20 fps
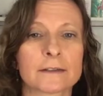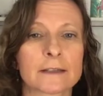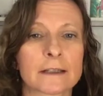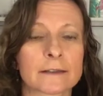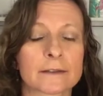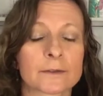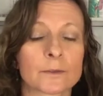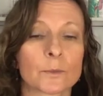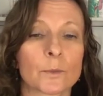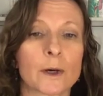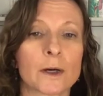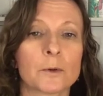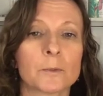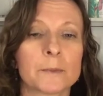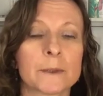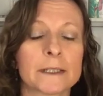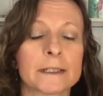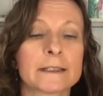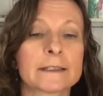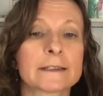and some
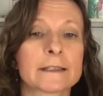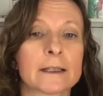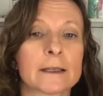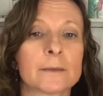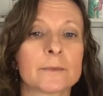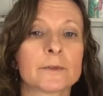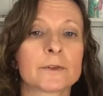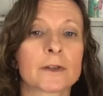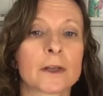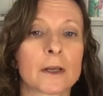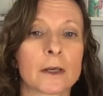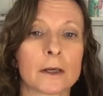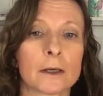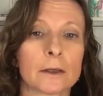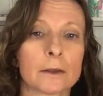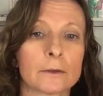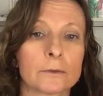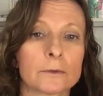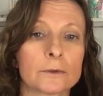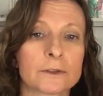well-being tips
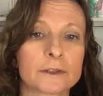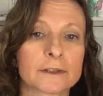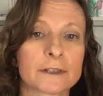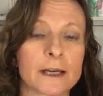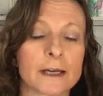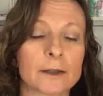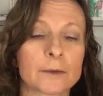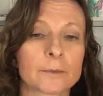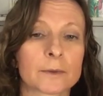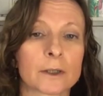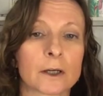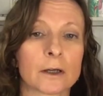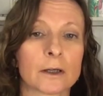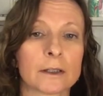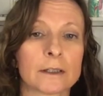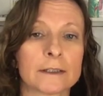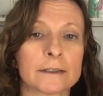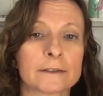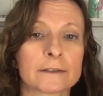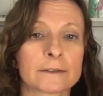in order to help
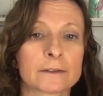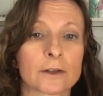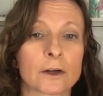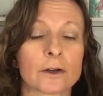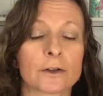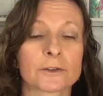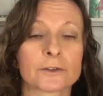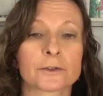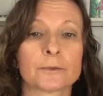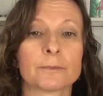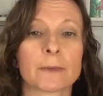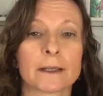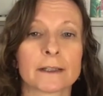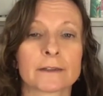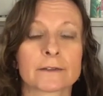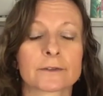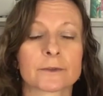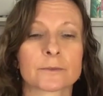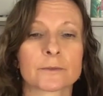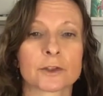guys start to
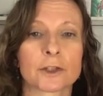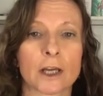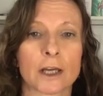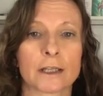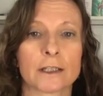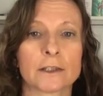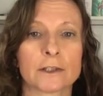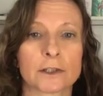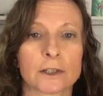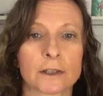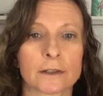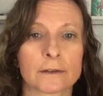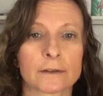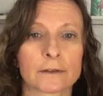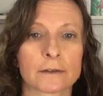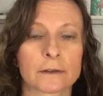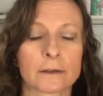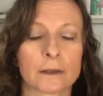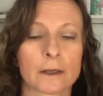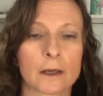make some
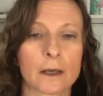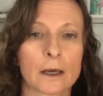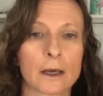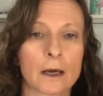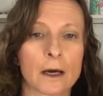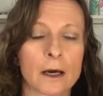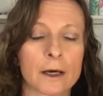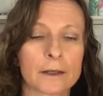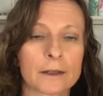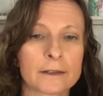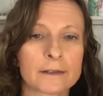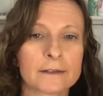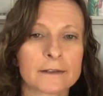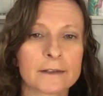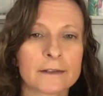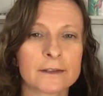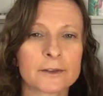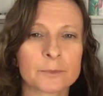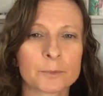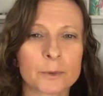changes. And I see
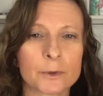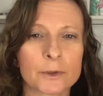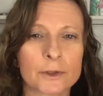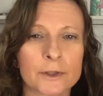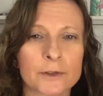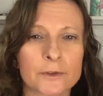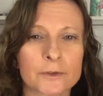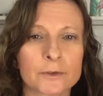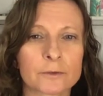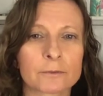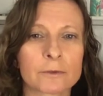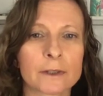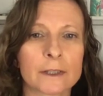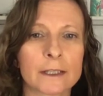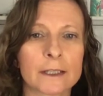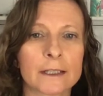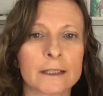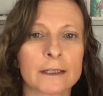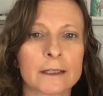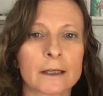this book as
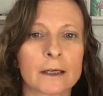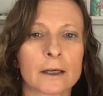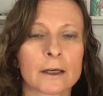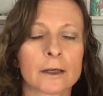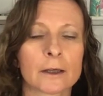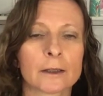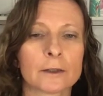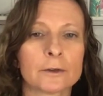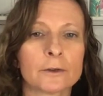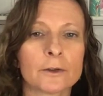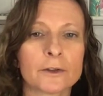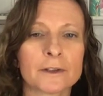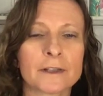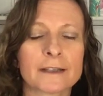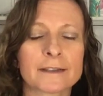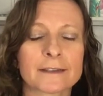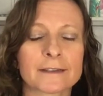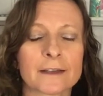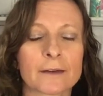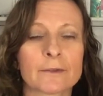really not
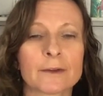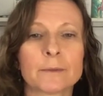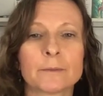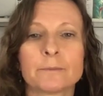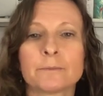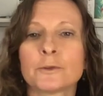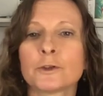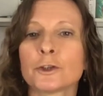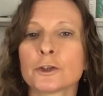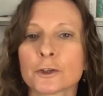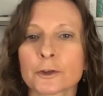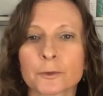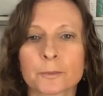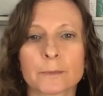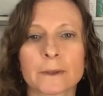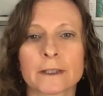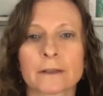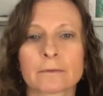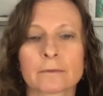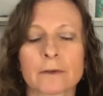necessarily just
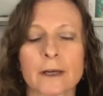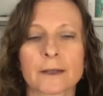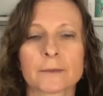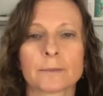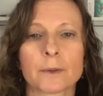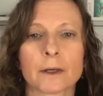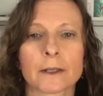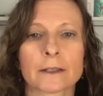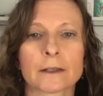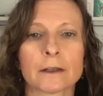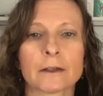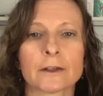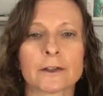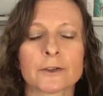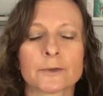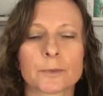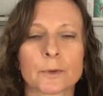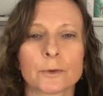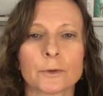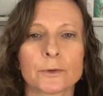being read by
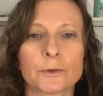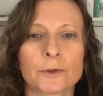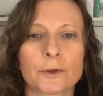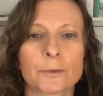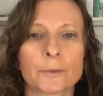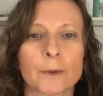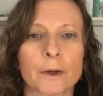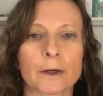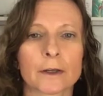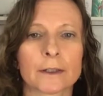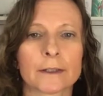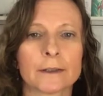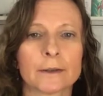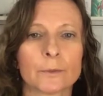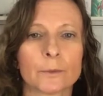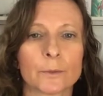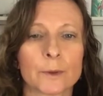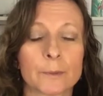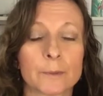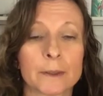guys, but also by
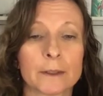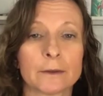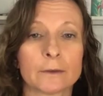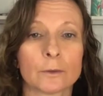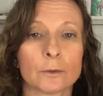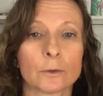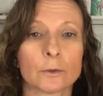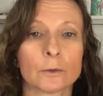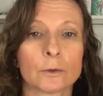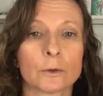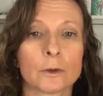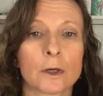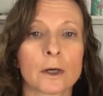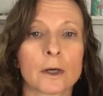women, or